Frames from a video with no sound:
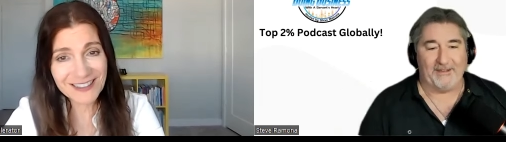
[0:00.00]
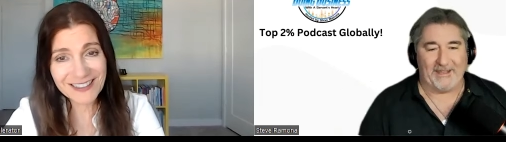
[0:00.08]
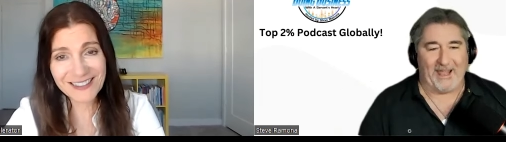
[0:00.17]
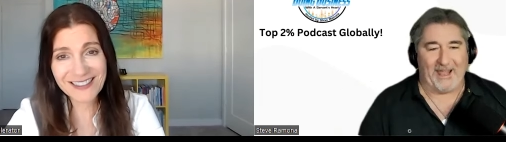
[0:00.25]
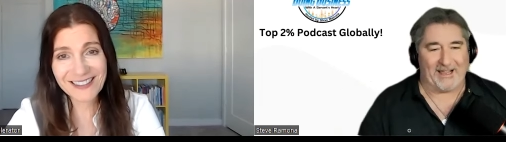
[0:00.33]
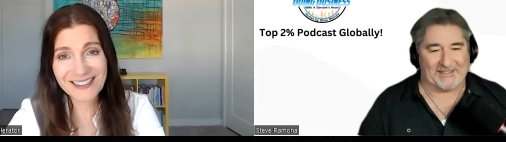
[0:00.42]

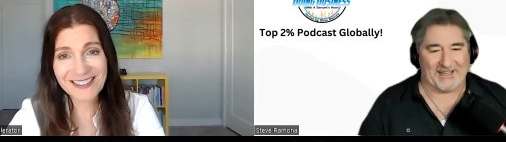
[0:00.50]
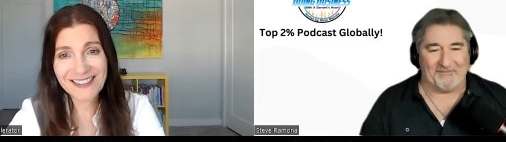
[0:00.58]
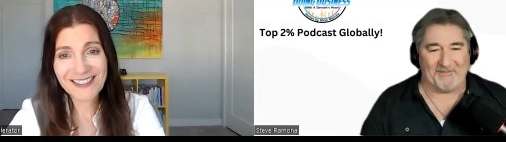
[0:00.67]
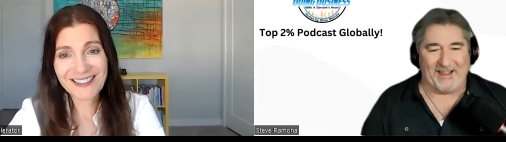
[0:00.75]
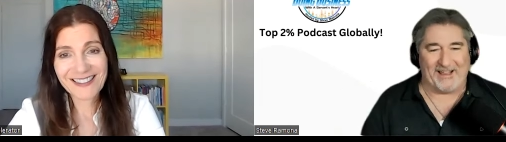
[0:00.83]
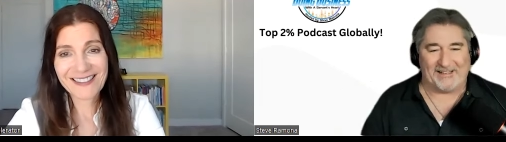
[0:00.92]
Speaker 1: yes,
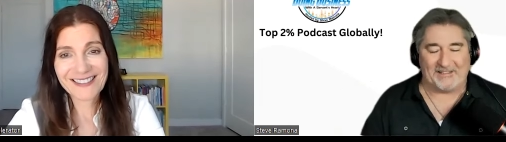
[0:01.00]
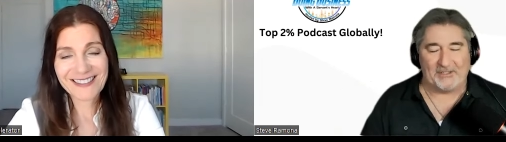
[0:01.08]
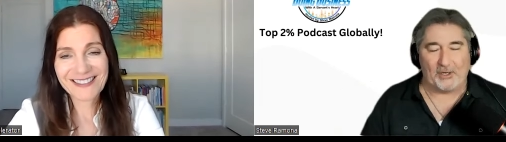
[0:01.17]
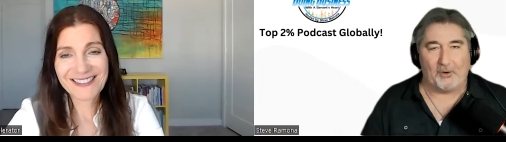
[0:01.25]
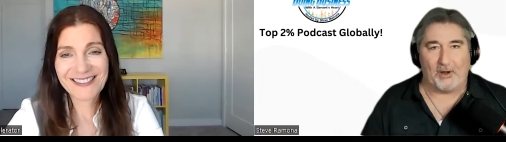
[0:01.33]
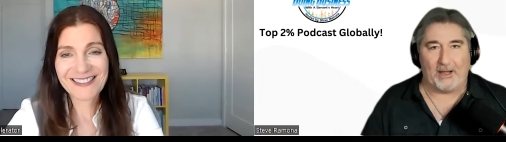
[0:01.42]
amen.
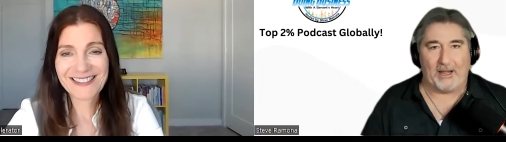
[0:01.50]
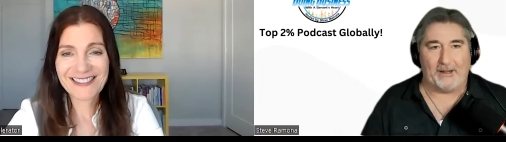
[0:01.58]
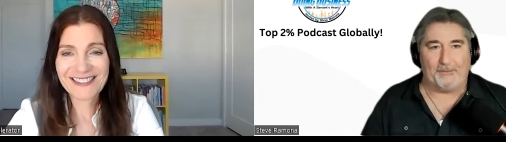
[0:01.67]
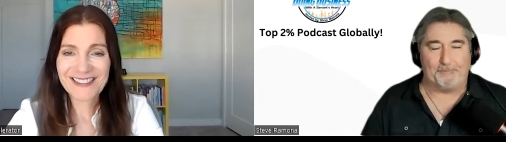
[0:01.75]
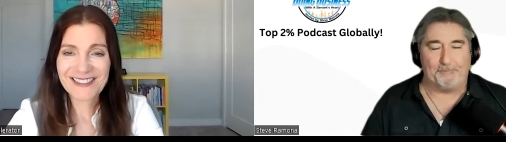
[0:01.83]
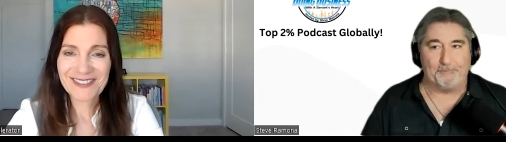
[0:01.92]
So
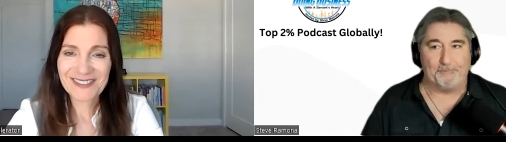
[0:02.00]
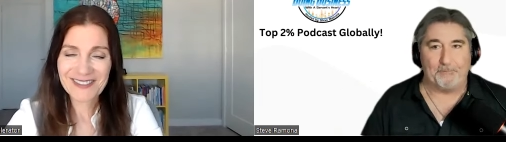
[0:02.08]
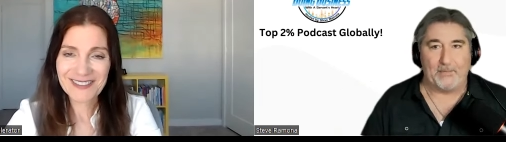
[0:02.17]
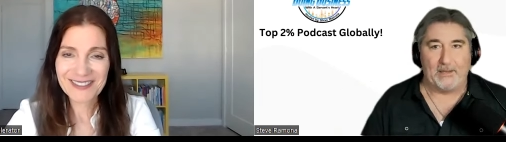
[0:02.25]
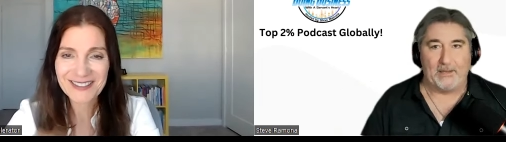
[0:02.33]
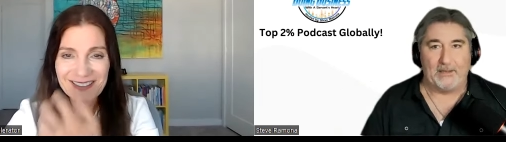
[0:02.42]
um
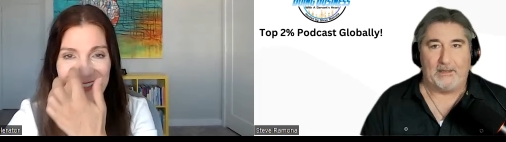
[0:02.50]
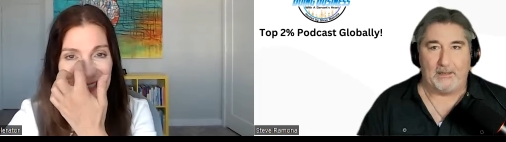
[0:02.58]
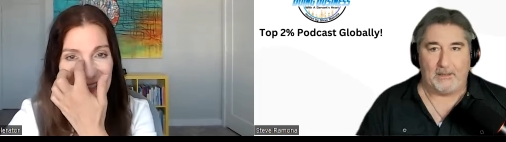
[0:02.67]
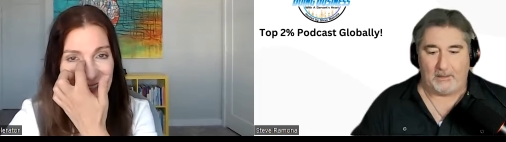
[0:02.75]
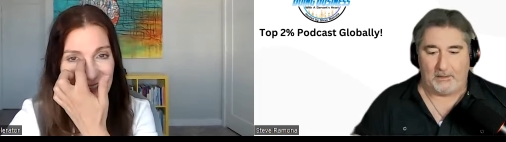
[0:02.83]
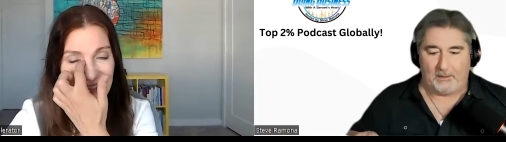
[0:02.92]

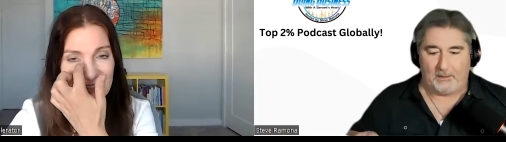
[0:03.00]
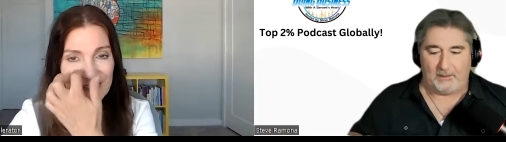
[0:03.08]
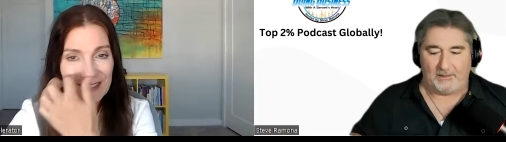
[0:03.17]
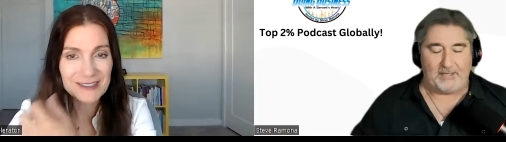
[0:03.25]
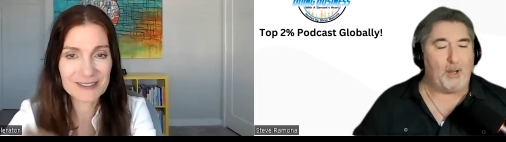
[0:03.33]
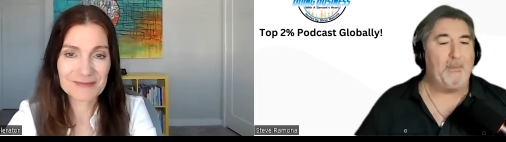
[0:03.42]

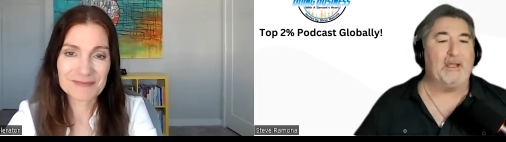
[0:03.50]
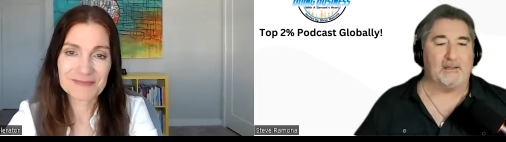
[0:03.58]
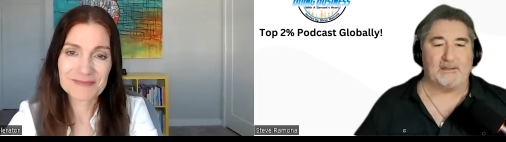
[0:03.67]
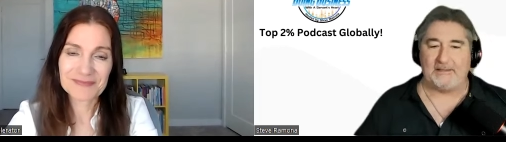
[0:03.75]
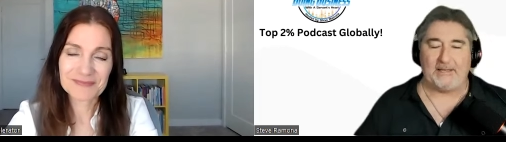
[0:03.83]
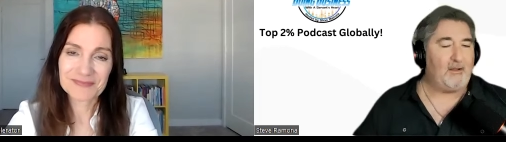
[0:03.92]
tell me
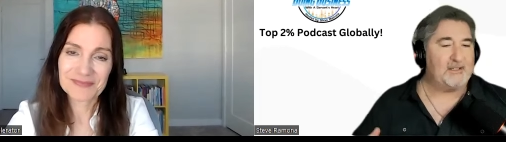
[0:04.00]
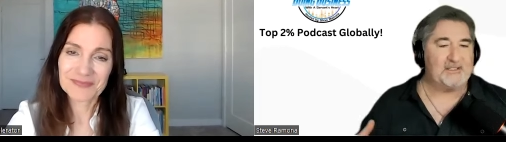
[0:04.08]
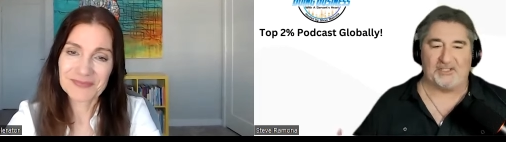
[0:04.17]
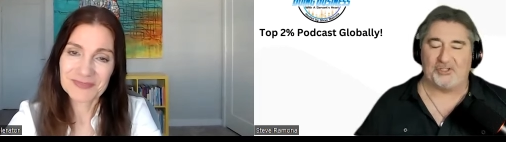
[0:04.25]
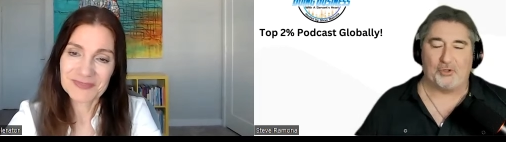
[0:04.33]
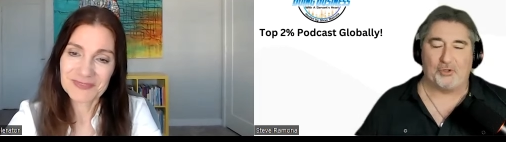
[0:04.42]
tell us
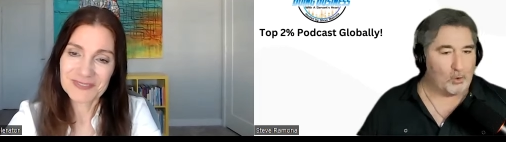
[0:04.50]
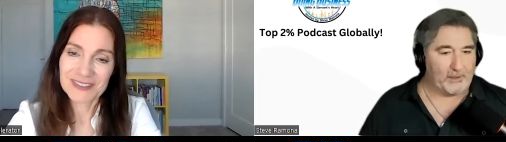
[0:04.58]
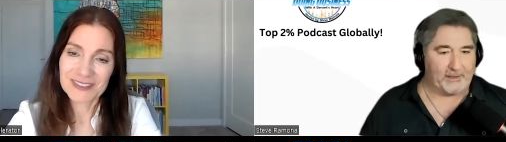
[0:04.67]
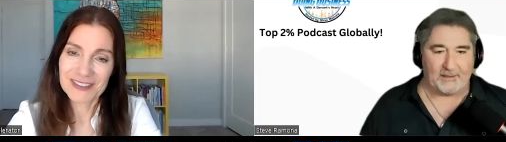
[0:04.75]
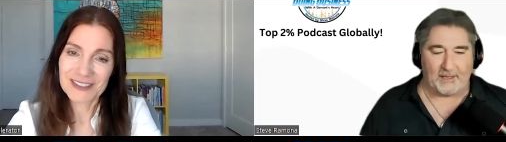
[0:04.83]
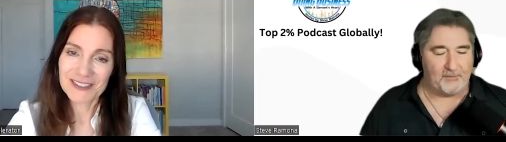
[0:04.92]
a
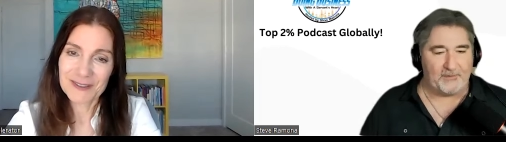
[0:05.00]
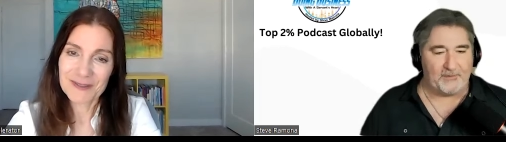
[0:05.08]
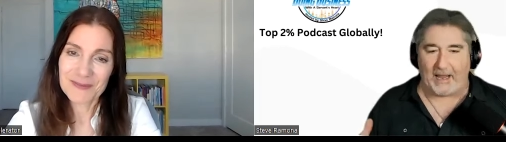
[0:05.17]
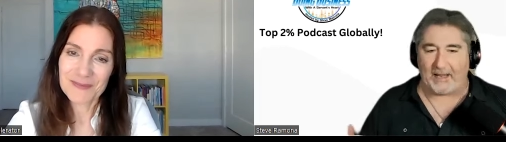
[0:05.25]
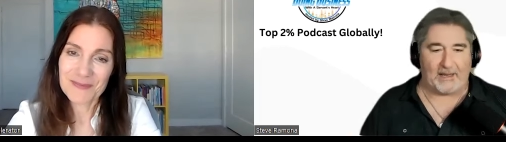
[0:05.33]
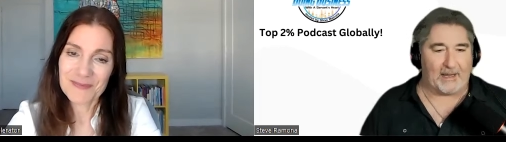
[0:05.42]
story. You've
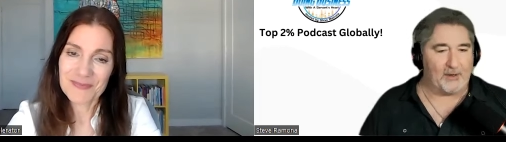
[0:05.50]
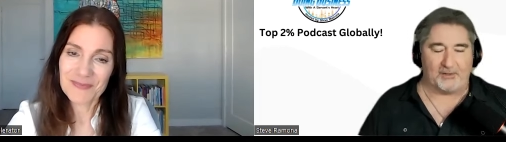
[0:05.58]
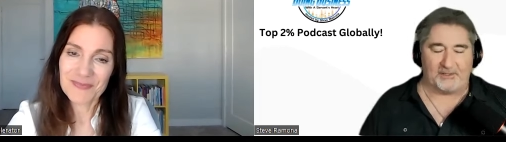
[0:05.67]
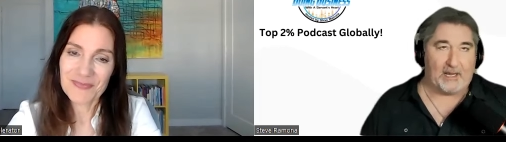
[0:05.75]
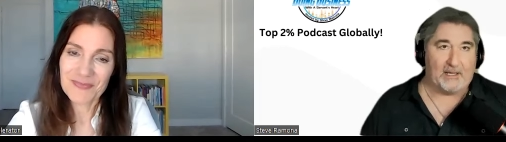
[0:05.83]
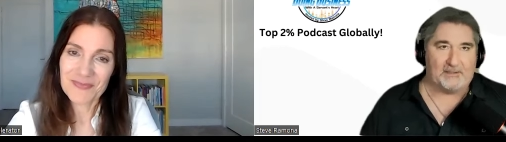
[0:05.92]
got I know
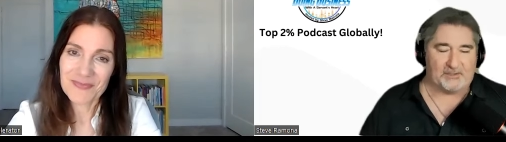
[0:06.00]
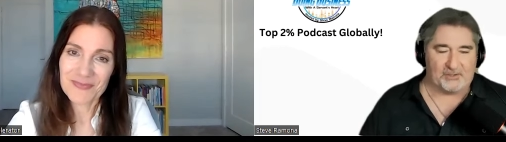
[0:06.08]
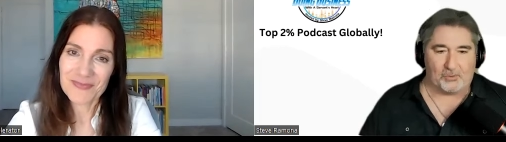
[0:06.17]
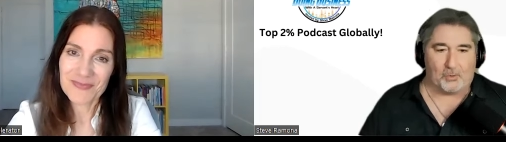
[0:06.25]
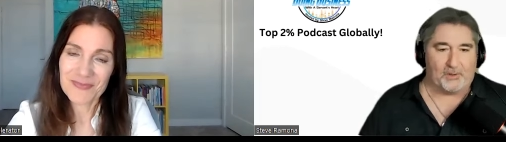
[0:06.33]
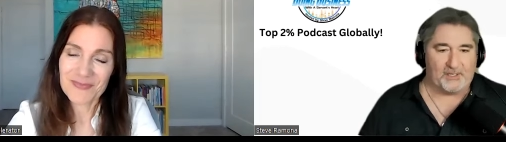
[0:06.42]
tons of
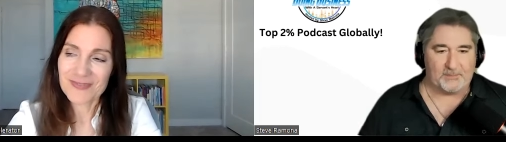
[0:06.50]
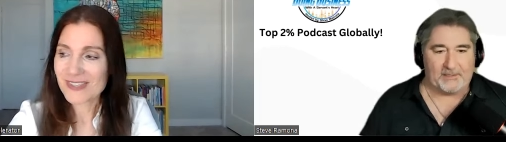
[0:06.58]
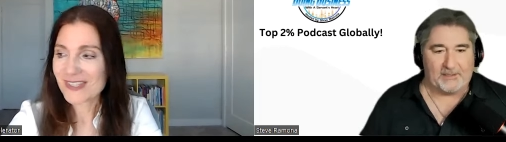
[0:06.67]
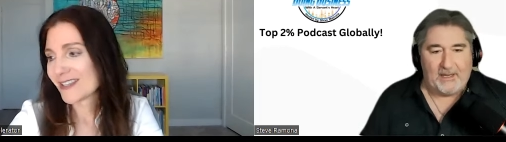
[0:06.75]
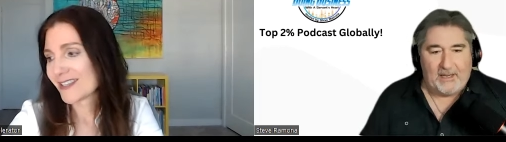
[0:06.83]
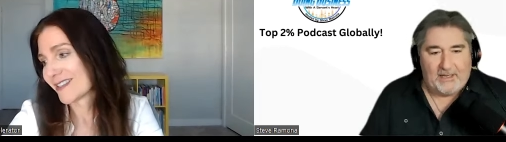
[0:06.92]
stories, but
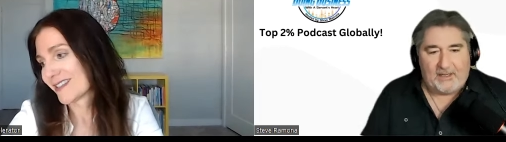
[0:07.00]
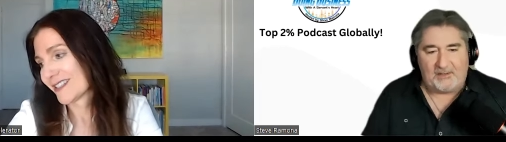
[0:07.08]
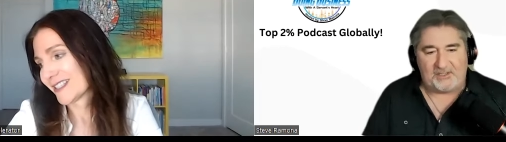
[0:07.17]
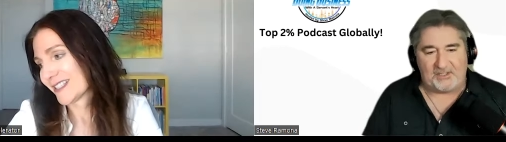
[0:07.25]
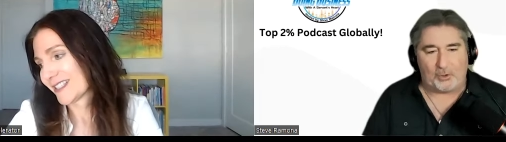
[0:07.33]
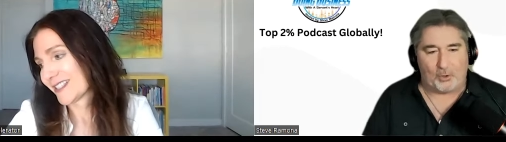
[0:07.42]
tell
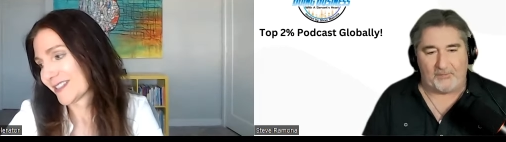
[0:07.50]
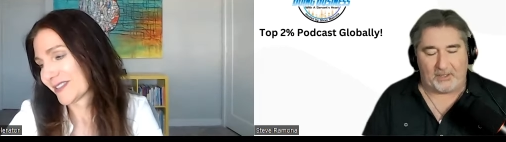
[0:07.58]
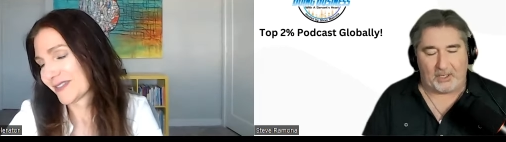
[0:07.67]
us a story of a